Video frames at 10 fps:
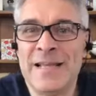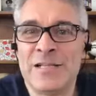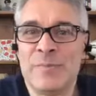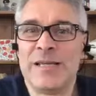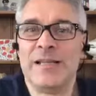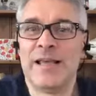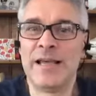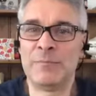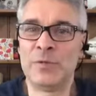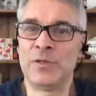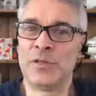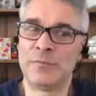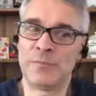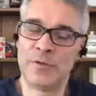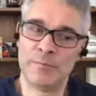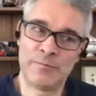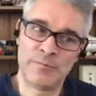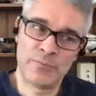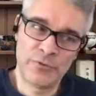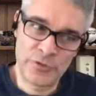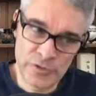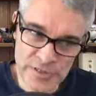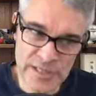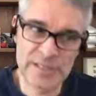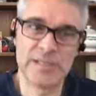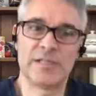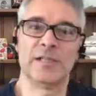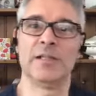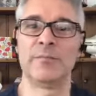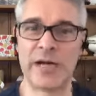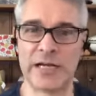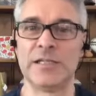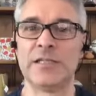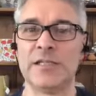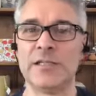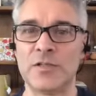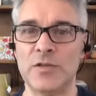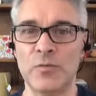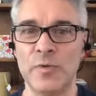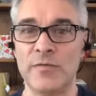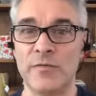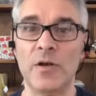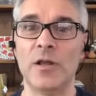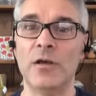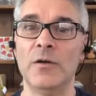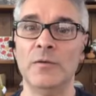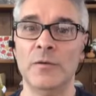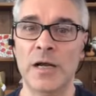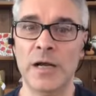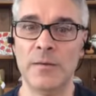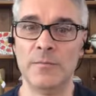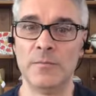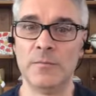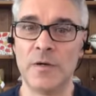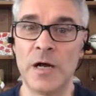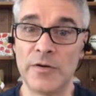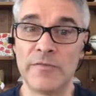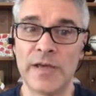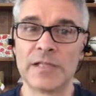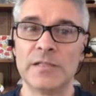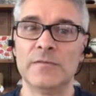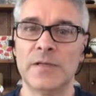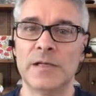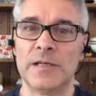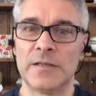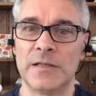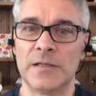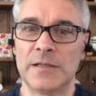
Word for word: has been there, but the, the processes and the practices that we follow um, are effective. And I think, yeah.